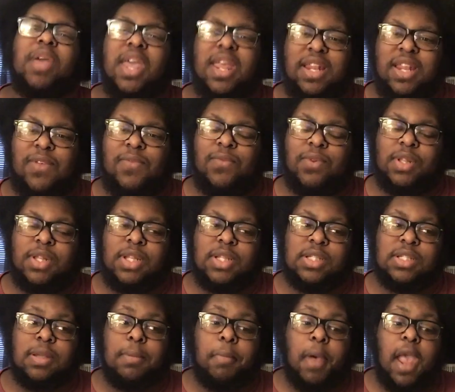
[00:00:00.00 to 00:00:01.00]
penny for
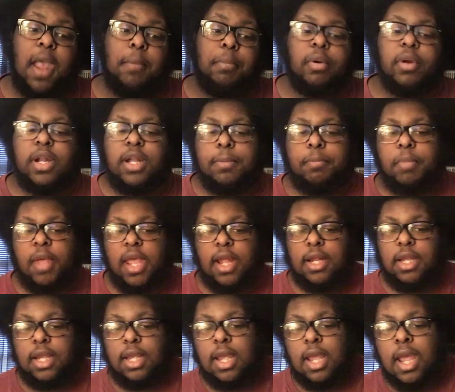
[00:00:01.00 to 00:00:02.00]
this, and by a pretty
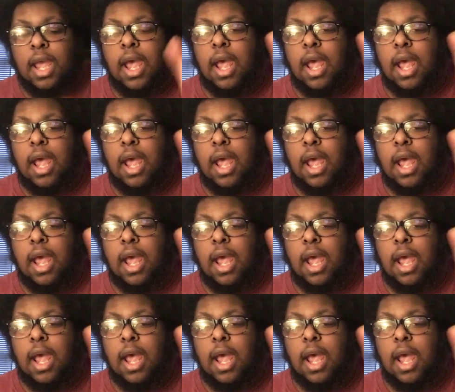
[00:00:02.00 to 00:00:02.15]
penny,